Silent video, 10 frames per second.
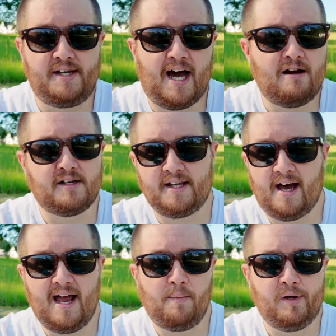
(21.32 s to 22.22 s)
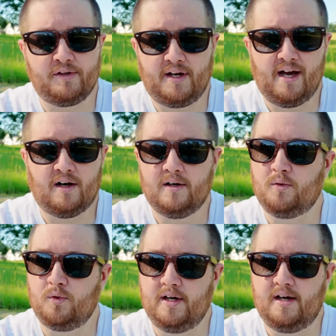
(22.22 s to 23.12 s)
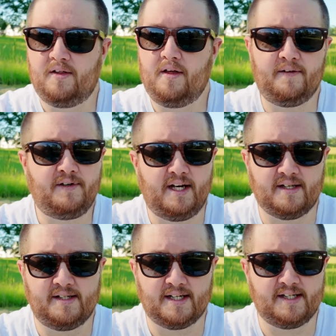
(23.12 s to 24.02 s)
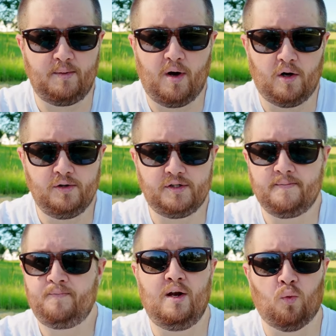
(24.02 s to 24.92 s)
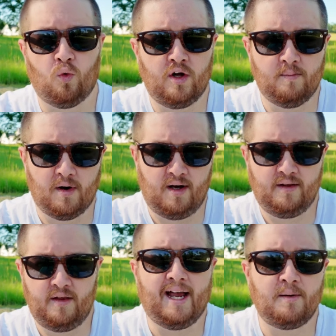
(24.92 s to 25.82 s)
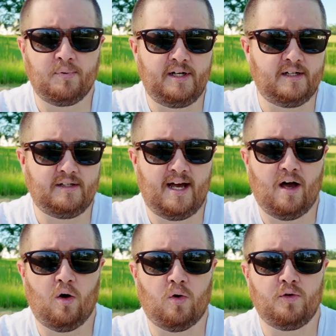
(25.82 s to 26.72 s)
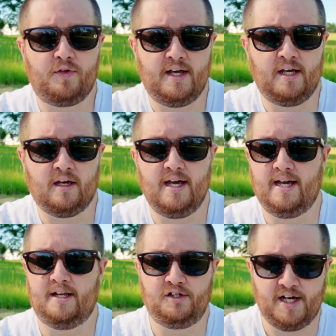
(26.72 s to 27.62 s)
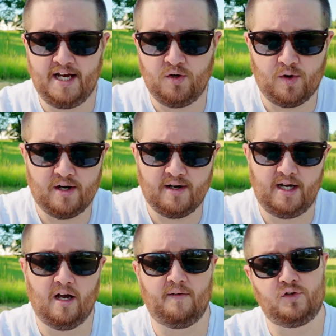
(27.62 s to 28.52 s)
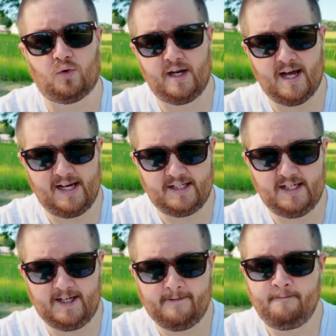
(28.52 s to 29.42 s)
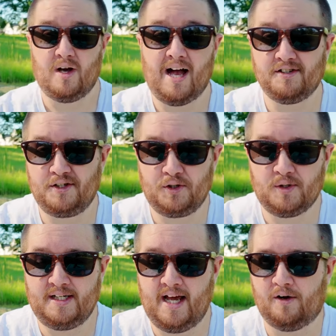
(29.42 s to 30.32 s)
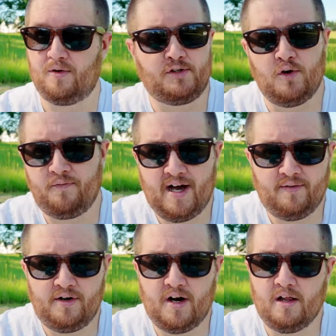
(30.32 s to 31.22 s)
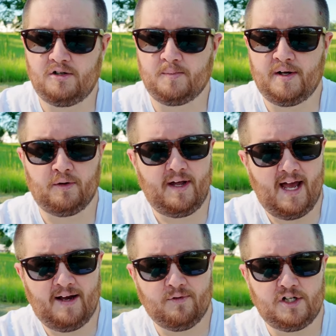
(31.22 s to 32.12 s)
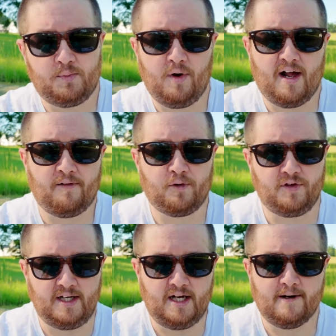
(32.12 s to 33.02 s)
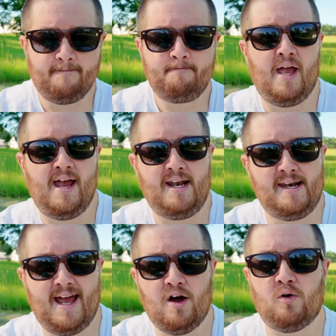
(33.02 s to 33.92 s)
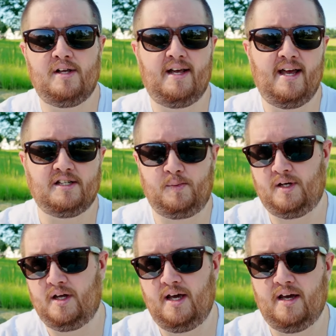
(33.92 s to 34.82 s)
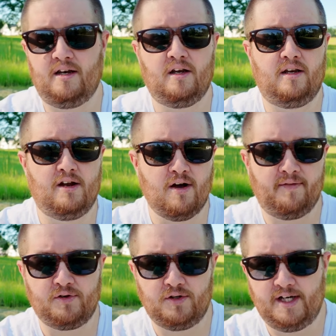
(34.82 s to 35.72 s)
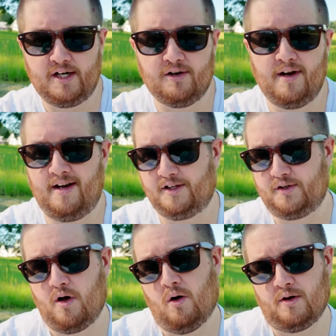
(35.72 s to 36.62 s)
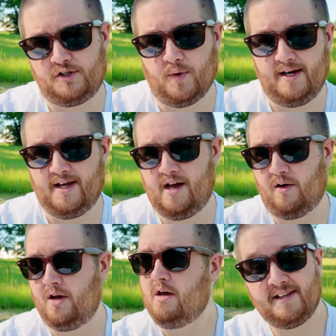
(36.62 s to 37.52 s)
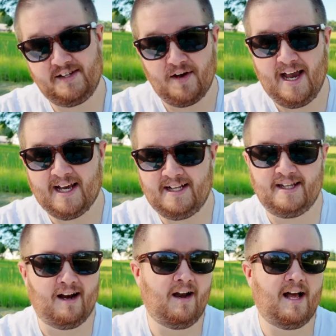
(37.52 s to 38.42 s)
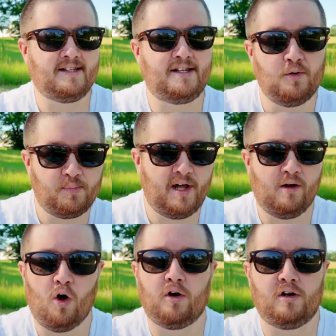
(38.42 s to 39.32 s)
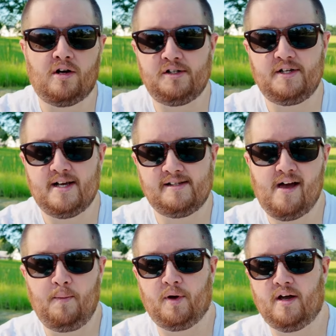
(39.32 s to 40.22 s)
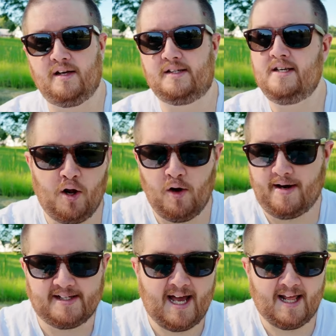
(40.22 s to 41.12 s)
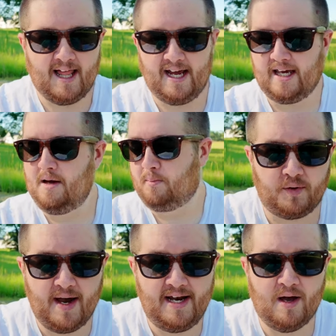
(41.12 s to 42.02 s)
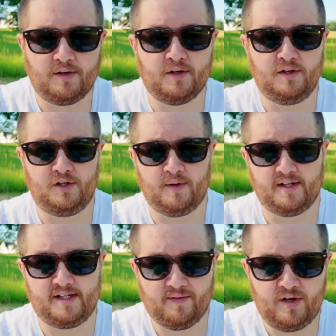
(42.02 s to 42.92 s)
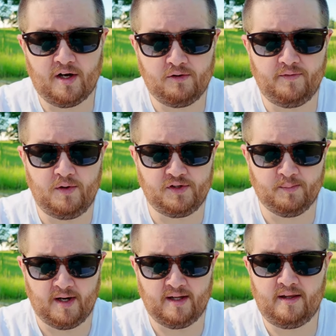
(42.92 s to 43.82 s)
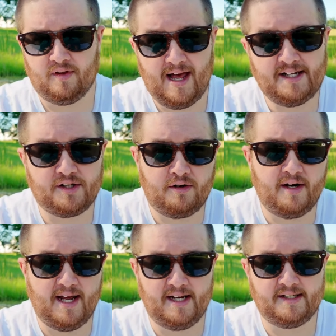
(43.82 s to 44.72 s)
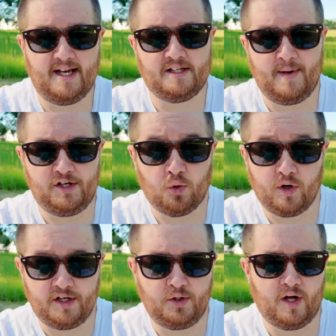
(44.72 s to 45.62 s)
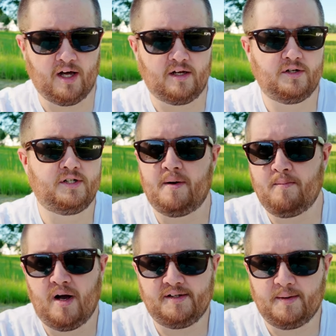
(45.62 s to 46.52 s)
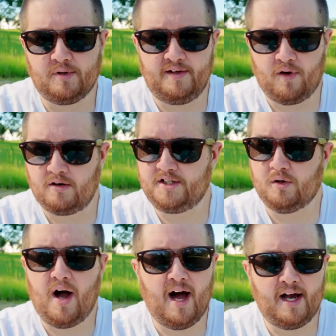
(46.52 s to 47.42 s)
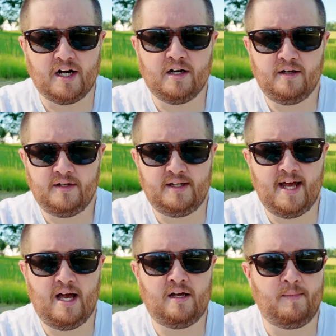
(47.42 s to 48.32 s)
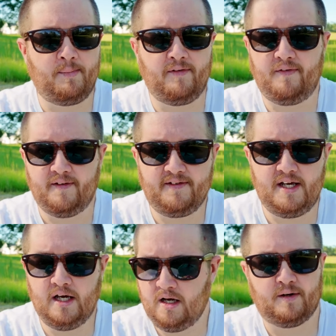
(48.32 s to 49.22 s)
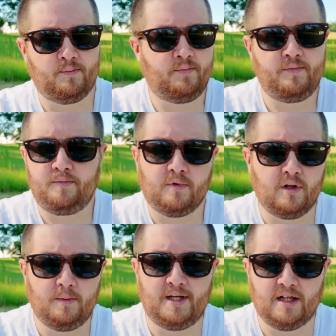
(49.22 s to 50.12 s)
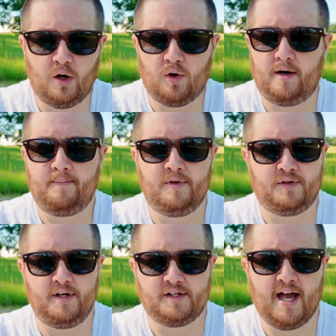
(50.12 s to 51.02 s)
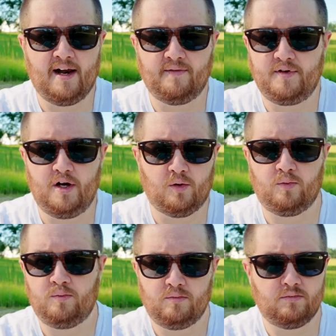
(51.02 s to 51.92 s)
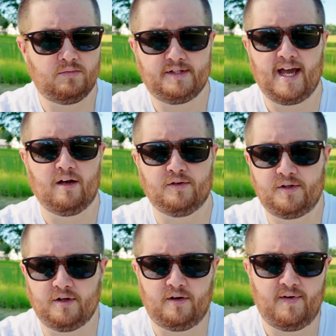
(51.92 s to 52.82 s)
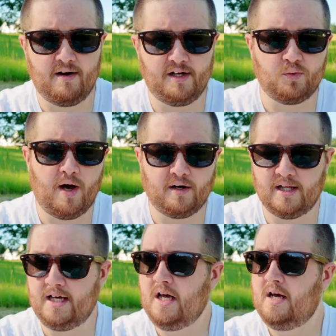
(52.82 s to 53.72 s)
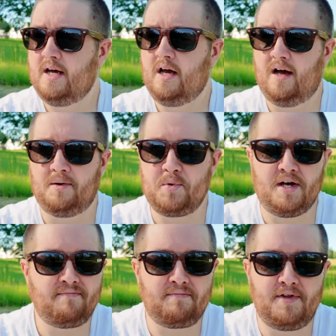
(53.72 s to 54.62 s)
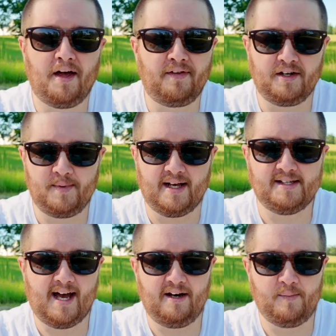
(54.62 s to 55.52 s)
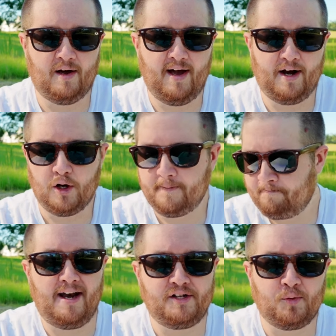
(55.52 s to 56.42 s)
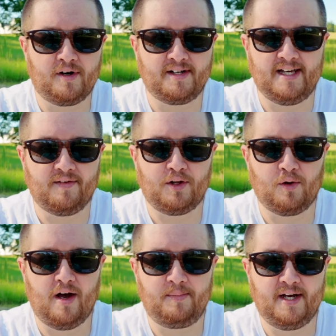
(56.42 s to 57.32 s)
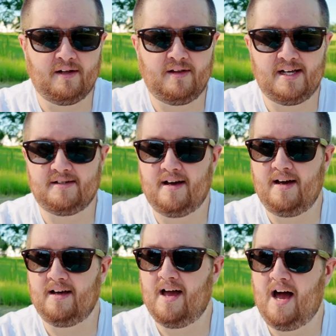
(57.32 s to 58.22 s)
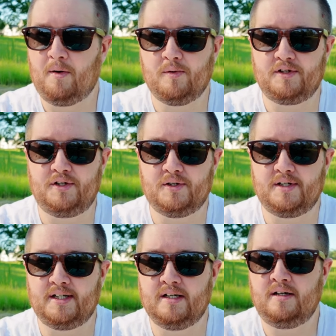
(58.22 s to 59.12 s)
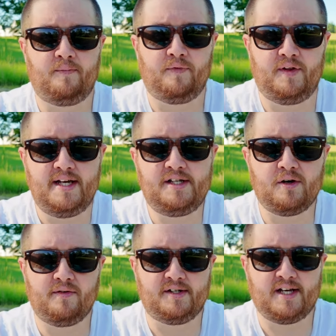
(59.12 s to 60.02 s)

entire site, I built it out with fifty to sixty posts in one month. I completed that whole thing in January of twenty nineteen. So how's it doing now? It was doing five hundred dollars a month on average, spread out for the year, and now it has been hit year after year and is on its way down, but it's still hanging in there, and I still plan on holding onto that site because, I don't know, I just kind of like it. So right now it's only doing seven hundred views a month. In the last thirty days, it has made twenty-two dollars. Some months, I believe, are still higher than that, maybe fifty, some a little bit lower. It's, it's kind of, you know, scales or varies wildly, um, but nothing to be excited about at all. I just wanted to give a little update on that site, how it was doing. These are